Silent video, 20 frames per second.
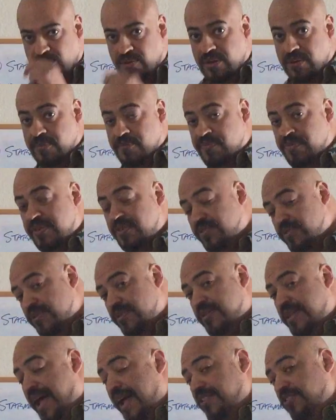through it.
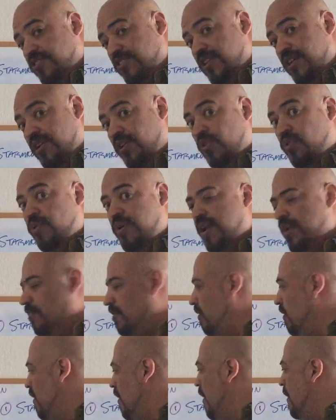That's
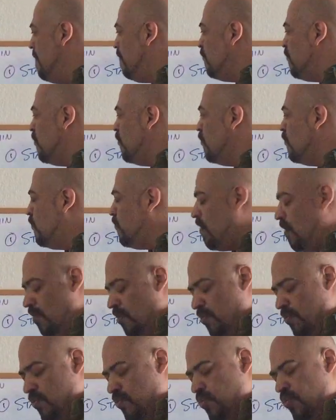incredible.
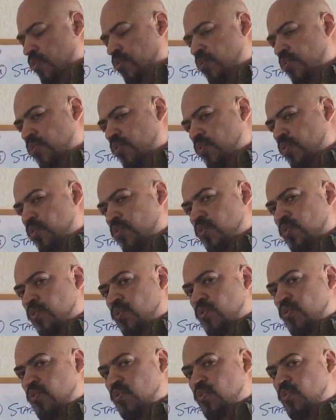So
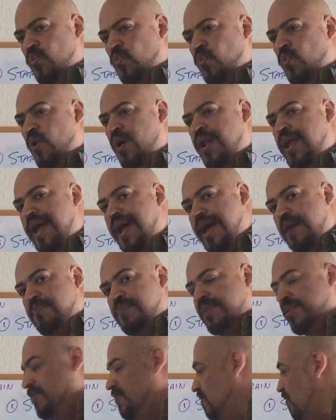what
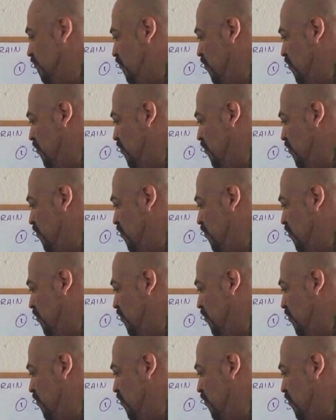happens